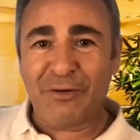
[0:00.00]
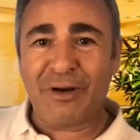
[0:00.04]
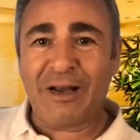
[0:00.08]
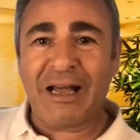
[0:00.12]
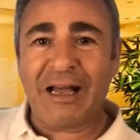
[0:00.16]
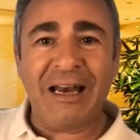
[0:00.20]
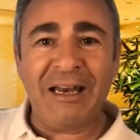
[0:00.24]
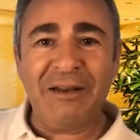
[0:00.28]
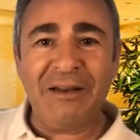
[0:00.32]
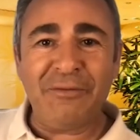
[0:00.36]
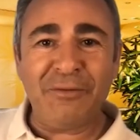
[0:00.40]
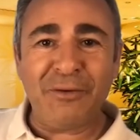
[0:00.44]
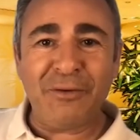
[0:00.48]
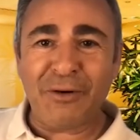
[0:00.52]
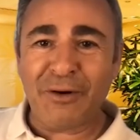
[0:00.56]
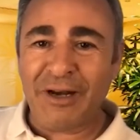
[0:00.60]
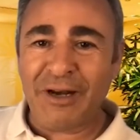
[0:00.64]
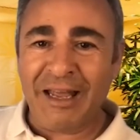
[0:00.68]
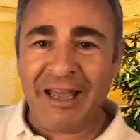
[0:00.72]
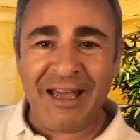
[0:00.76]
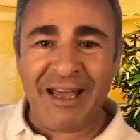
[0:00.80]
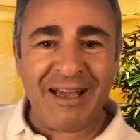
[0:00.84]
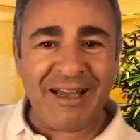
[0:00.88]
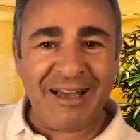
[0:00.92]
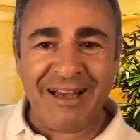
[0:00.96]

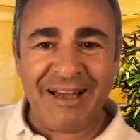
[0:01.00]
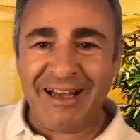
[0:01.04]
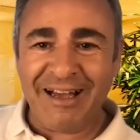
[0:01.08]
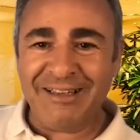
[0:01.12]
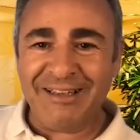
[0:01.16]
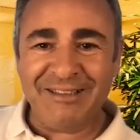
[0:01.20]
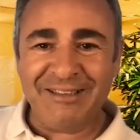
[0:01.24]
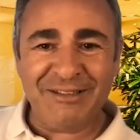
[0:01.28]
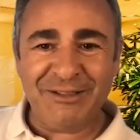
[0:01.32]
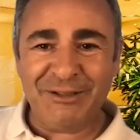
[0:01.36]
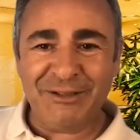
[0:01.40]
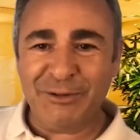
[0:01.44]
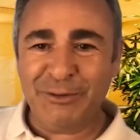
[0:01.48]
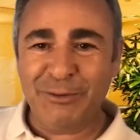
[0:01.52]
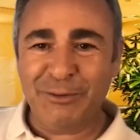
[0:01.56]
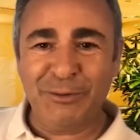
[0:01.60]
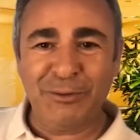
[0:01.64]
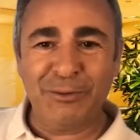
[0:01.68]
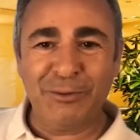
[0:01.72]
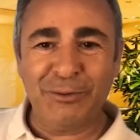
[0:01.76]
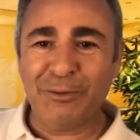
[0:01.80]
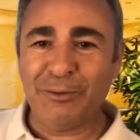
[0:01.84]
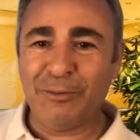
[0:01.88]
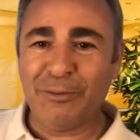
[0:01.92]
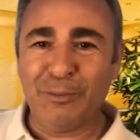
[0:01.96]
California
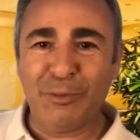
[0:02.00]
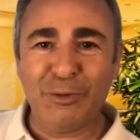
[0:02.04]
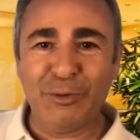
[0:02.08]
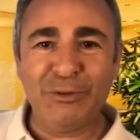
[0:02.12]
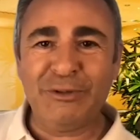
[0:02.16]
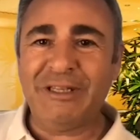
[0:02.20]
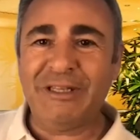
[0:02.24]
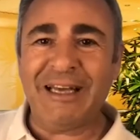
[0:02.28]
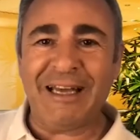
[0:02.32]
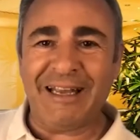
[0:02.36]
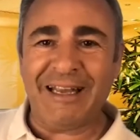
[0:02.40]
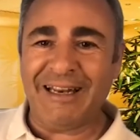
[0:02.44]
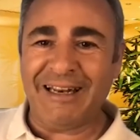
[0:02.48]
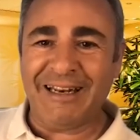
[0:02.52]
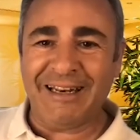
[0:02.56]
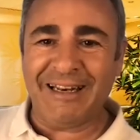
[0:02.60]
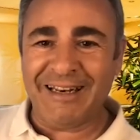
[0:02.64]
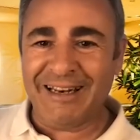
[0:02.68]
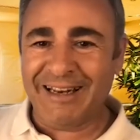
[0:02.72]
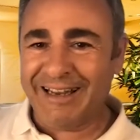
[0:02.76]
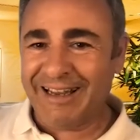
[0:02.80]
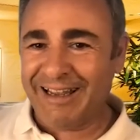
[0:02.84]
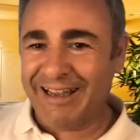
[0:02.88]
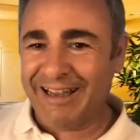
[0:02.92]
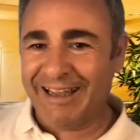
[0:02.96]
to
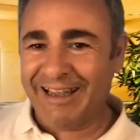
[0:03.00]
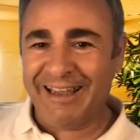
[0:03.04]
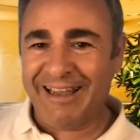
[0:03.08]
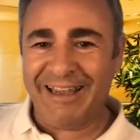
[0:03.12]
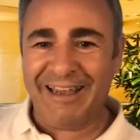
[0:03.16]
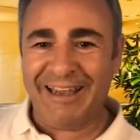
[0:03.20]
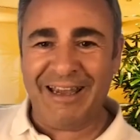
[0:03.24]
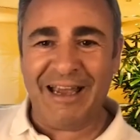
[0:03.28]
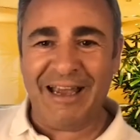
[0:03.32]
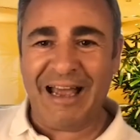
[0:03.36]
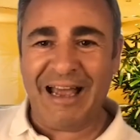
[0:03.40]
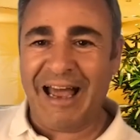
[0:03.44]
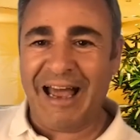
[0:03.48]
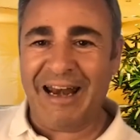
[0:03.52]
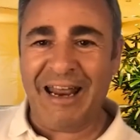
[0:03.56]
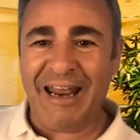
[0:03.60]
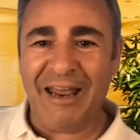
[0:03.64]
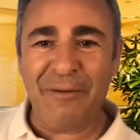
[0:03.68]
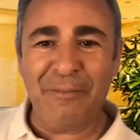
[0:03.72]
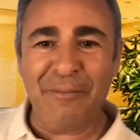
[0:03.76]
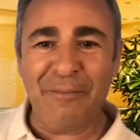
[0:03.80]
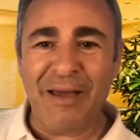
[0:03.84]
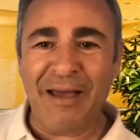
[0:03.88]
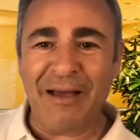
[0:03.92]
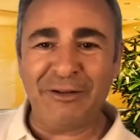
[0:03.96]
Bhutan, and
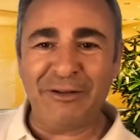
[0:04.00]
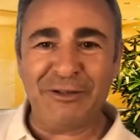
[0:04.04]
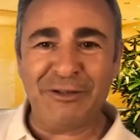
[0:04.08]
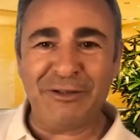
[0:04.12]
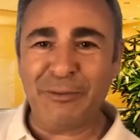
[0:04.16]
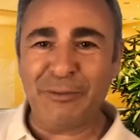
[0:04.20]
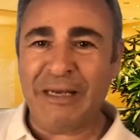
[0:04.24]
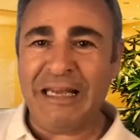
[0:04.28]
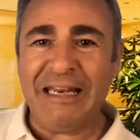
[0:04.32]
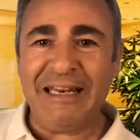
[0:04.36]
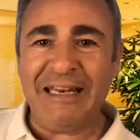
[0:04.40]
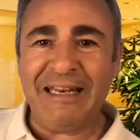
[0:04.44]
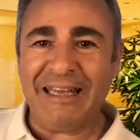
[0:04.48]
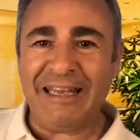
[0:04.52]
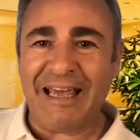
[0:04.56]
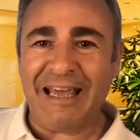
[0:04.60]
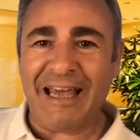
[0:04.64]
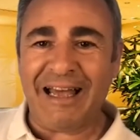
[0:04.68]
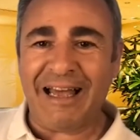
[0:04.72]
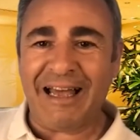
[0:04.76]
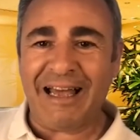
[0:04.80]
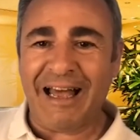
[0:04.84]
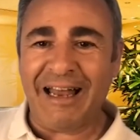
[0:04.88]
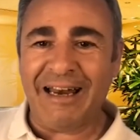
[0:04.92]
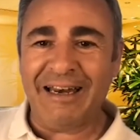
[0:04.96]
I met to
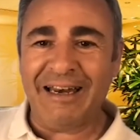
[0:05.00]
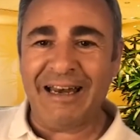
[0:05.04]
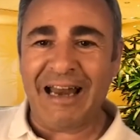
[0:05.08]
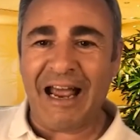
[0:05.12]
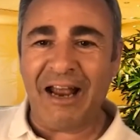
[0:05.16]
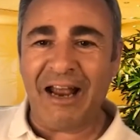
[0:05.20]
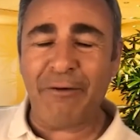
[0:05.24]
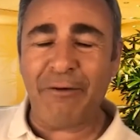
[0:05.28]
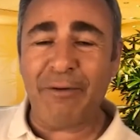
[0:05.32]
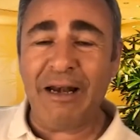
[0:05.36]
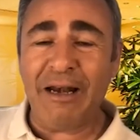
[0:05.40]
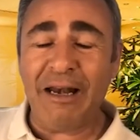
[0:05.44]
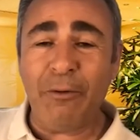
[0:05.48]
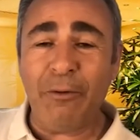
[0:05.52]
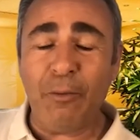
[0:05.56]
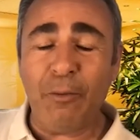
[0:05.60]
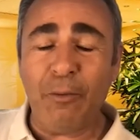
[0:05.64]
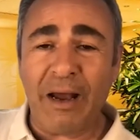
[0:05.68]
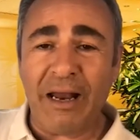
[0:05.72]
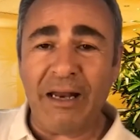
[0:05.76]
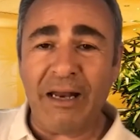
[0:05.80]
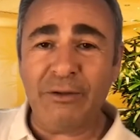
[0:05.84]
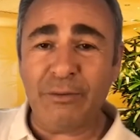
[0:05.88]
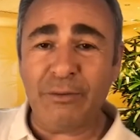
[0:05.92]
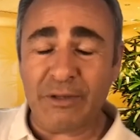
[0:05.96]
India, and I really
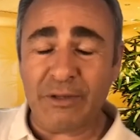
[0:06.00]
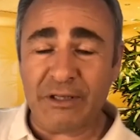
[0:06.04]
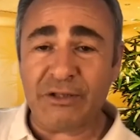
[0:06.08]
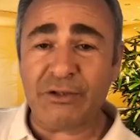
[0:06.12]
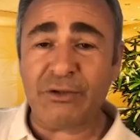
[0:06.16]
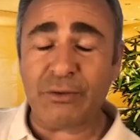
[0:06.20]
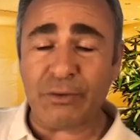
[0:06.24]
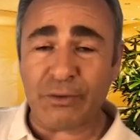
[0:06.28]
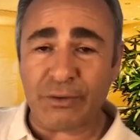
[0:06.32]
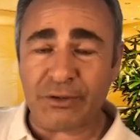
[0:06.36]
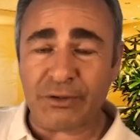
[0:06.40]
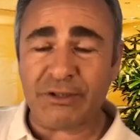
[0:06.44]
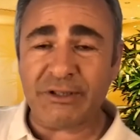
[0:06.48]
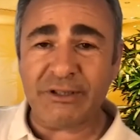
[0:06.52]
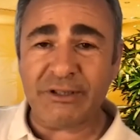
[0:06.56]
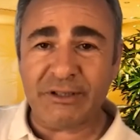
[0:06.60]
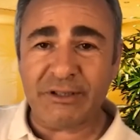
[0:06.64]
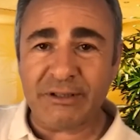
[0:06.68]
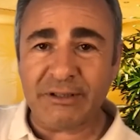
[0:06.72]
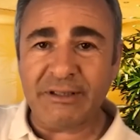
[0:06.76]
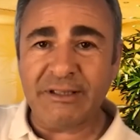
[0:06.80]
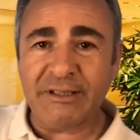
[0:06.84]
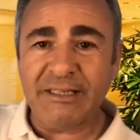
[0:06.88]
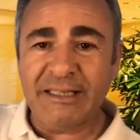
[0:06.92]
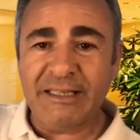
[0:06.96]
went to the source.